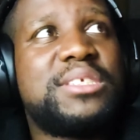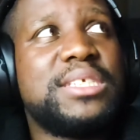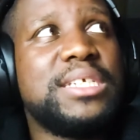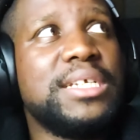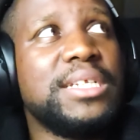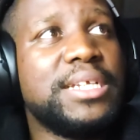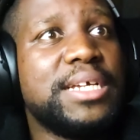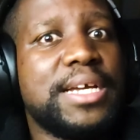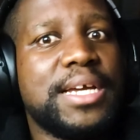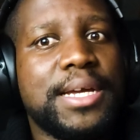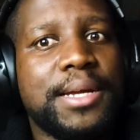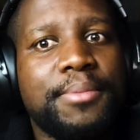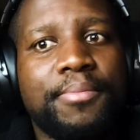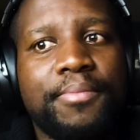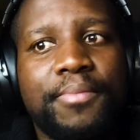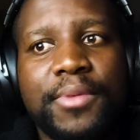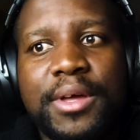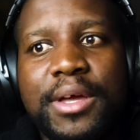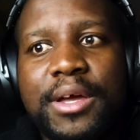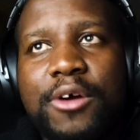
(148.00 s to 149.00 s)
seen
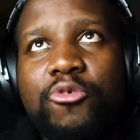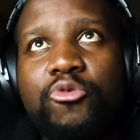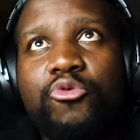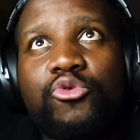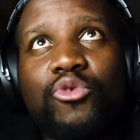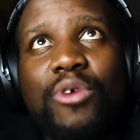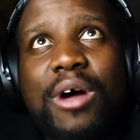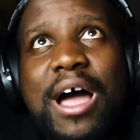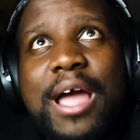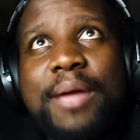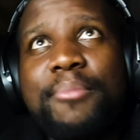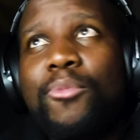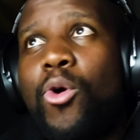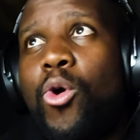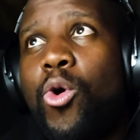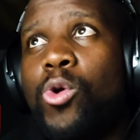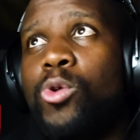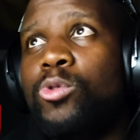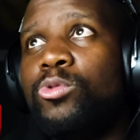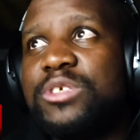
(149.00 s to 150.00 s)
him rhyme
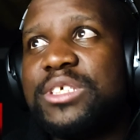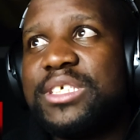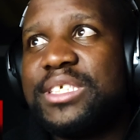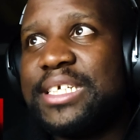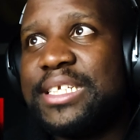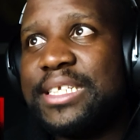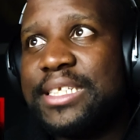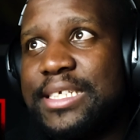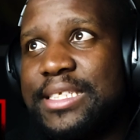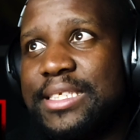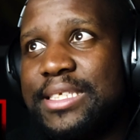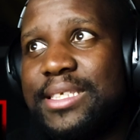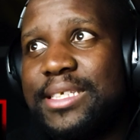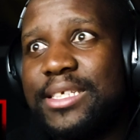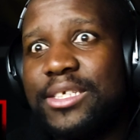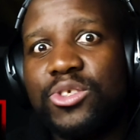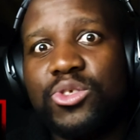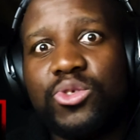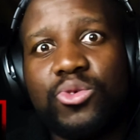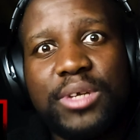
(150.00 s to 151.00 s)
whole
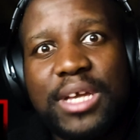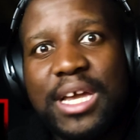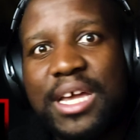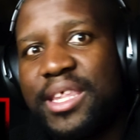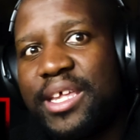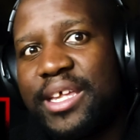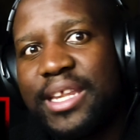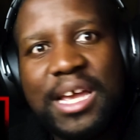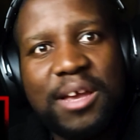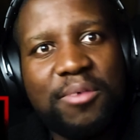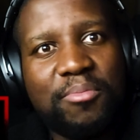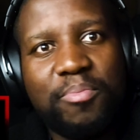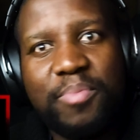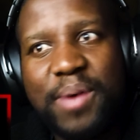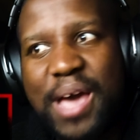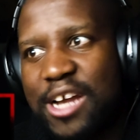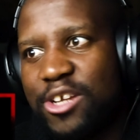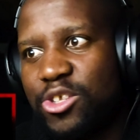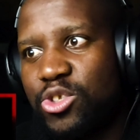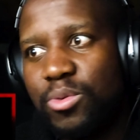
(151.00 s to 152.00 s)
sentences together like
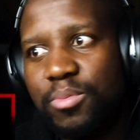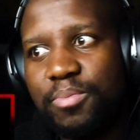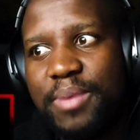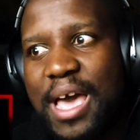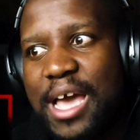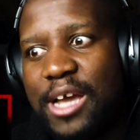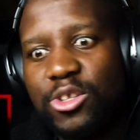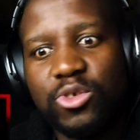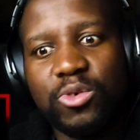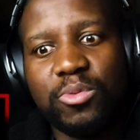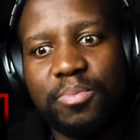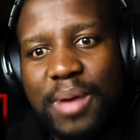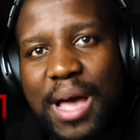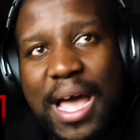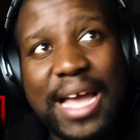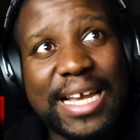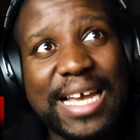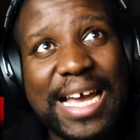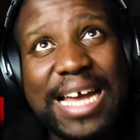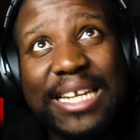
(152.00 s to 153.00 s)
back to back to
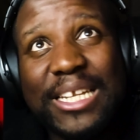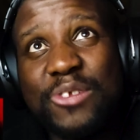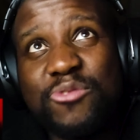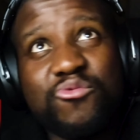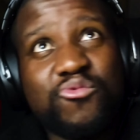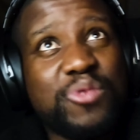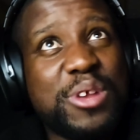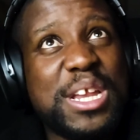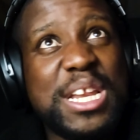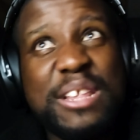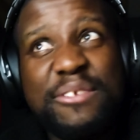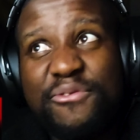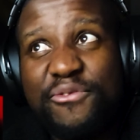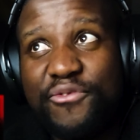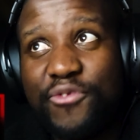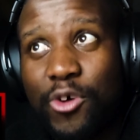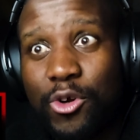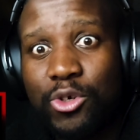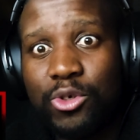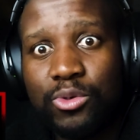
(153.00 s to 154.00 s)
back and it really
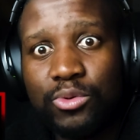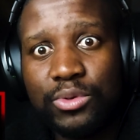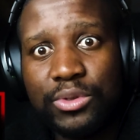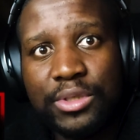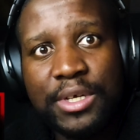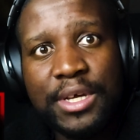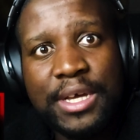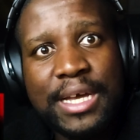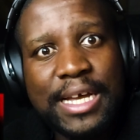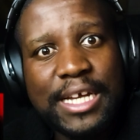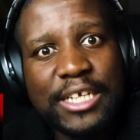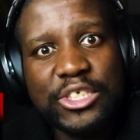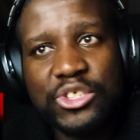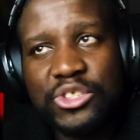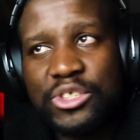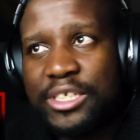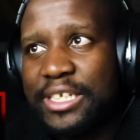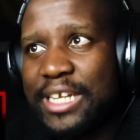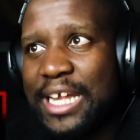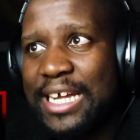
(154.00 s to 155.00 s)
follows it's
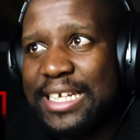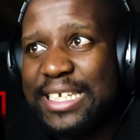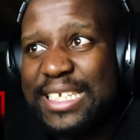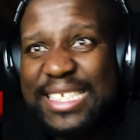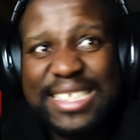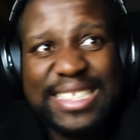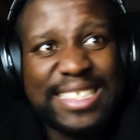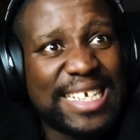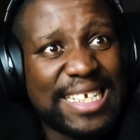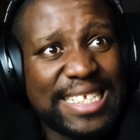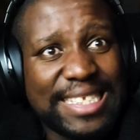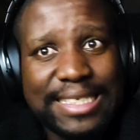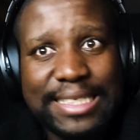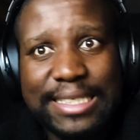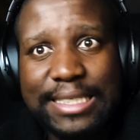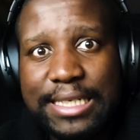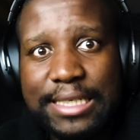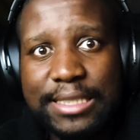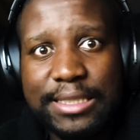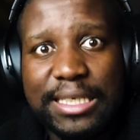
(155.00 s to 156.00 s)
not like
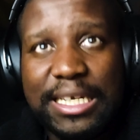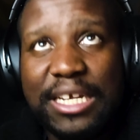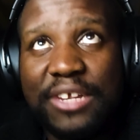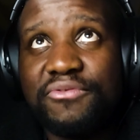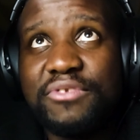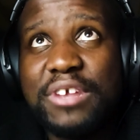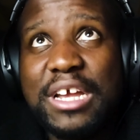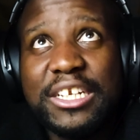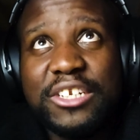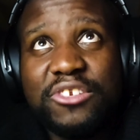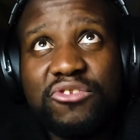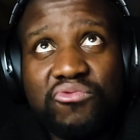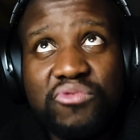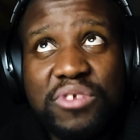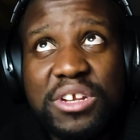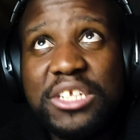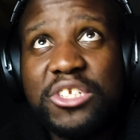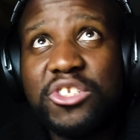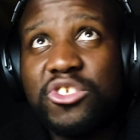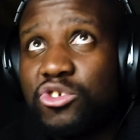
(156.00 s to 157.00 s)
senseless it it
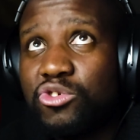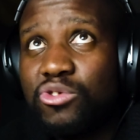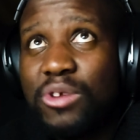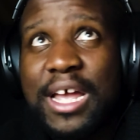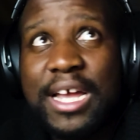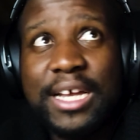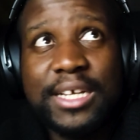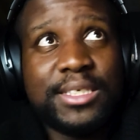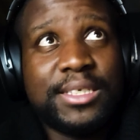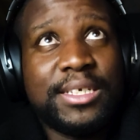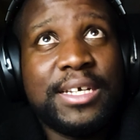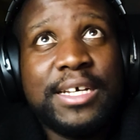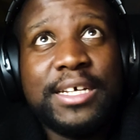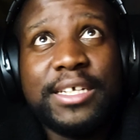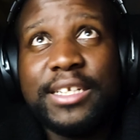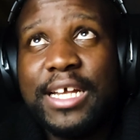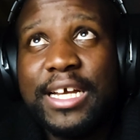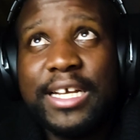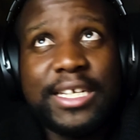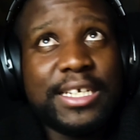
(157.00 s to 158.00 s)
really tracks
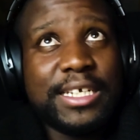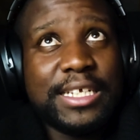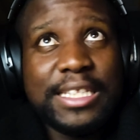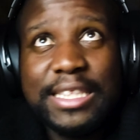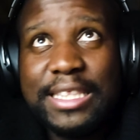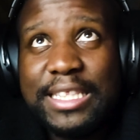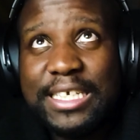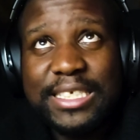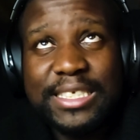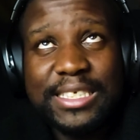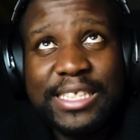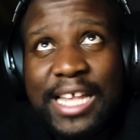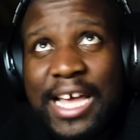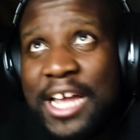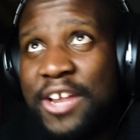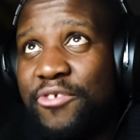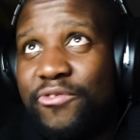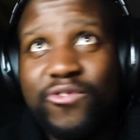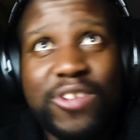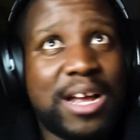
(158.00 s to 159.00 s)
like this
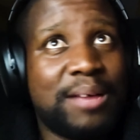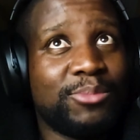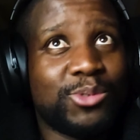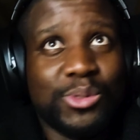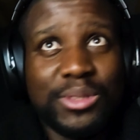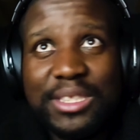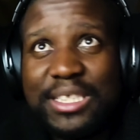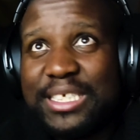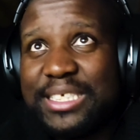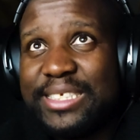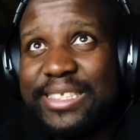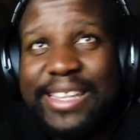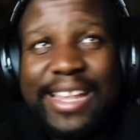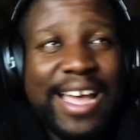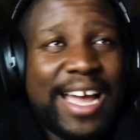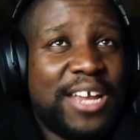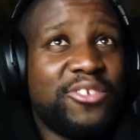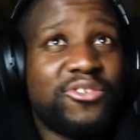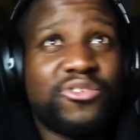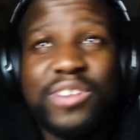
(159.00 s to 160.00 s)
line rhymes with this
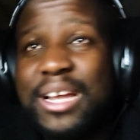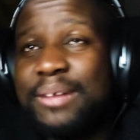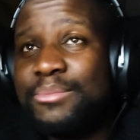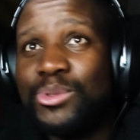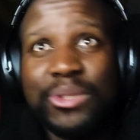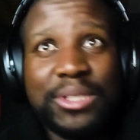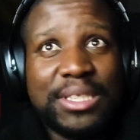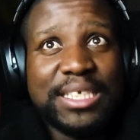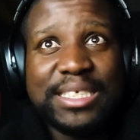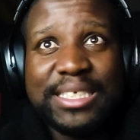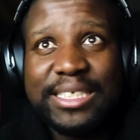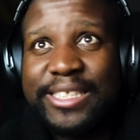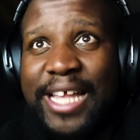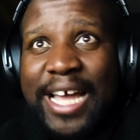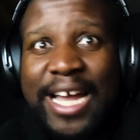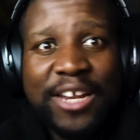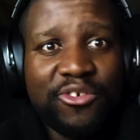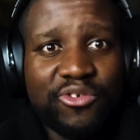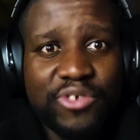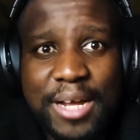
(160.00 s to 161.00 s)
line rhymes with this
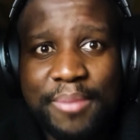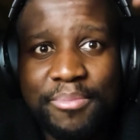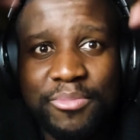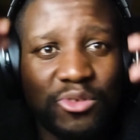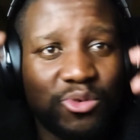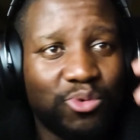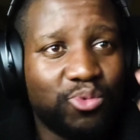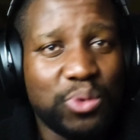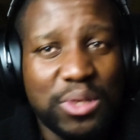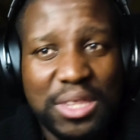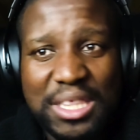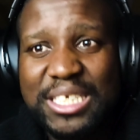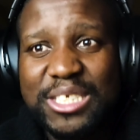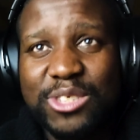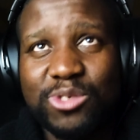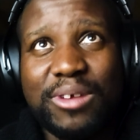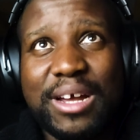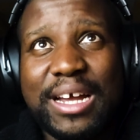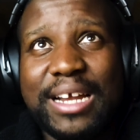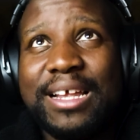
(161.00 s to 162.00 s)
line rhymes with
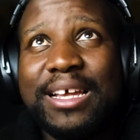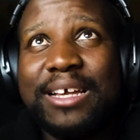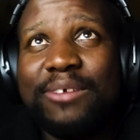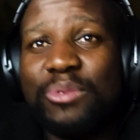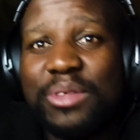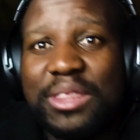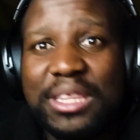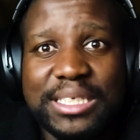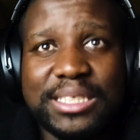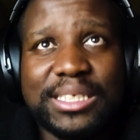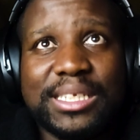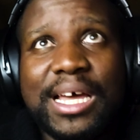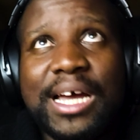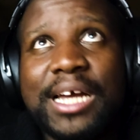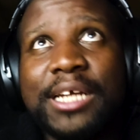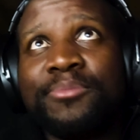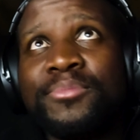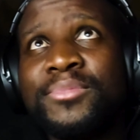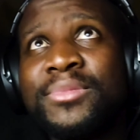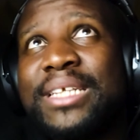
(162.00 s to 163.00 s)
this line with this
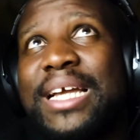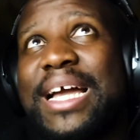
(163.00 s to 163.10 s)
line